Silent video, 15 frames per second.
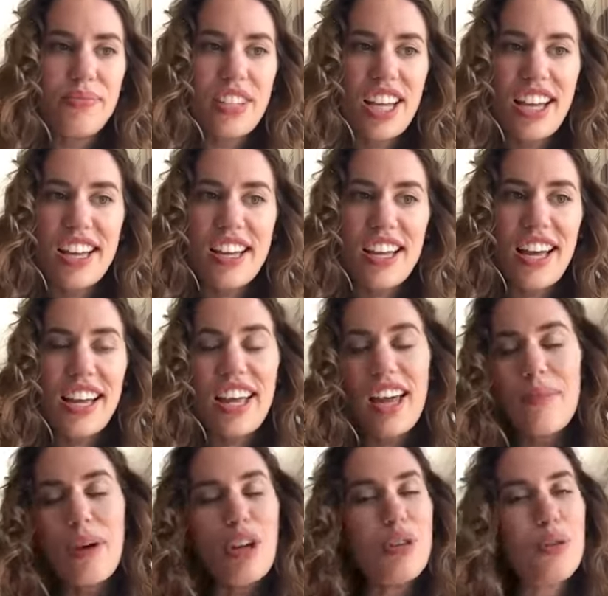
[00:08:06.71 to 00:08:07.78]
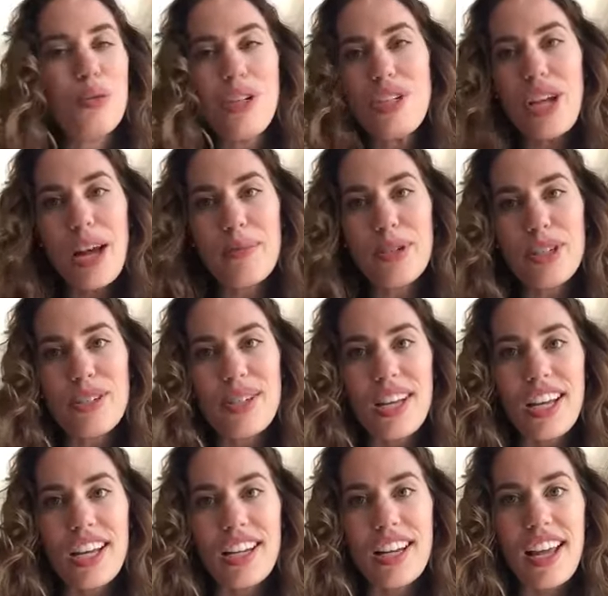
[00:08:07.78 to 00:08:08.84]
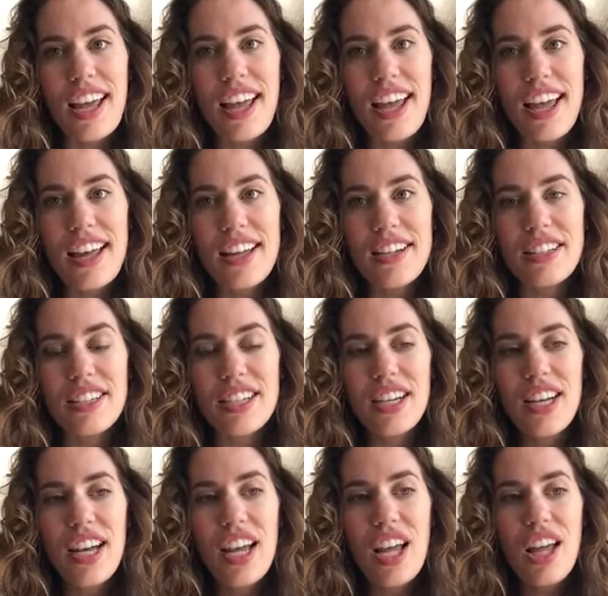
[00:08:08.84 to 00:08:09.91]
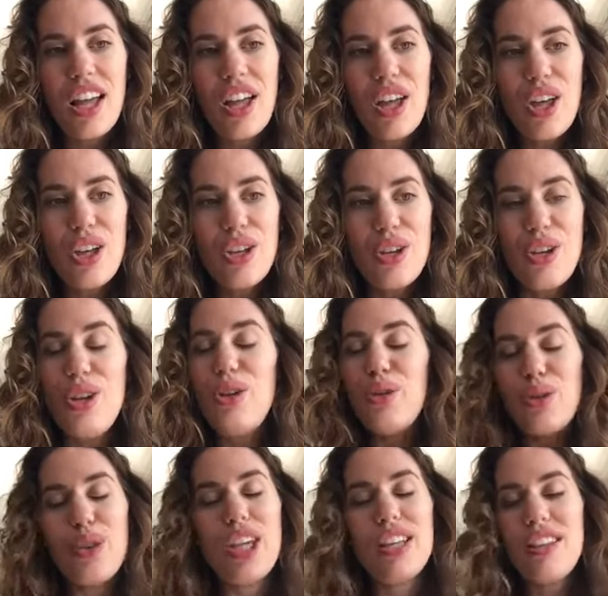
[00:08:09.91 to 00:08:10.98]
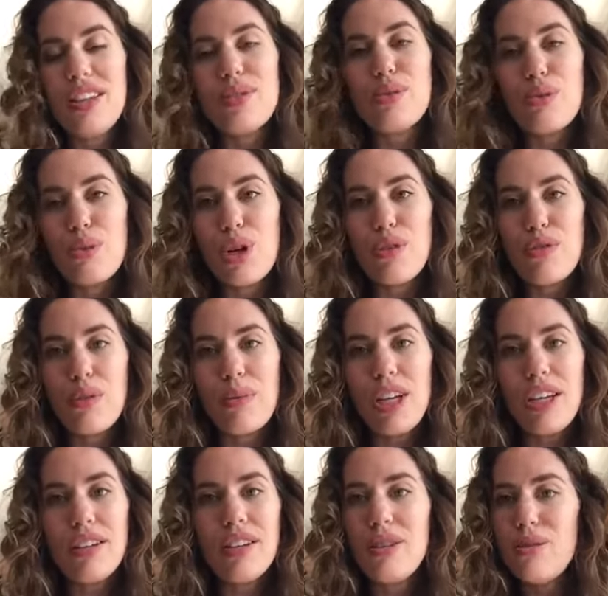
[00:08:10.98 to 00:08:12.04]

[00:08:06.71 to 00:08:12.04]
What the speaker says: I got about 3 chapters in and knew that this would work for me.